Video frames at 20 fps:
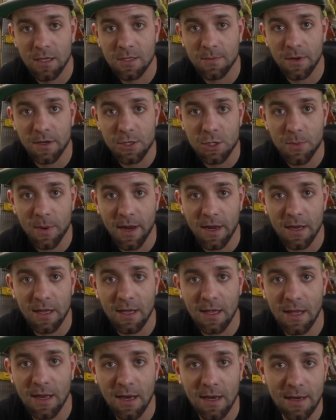sponge
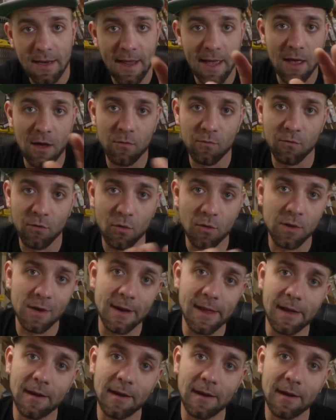painting and down, roll it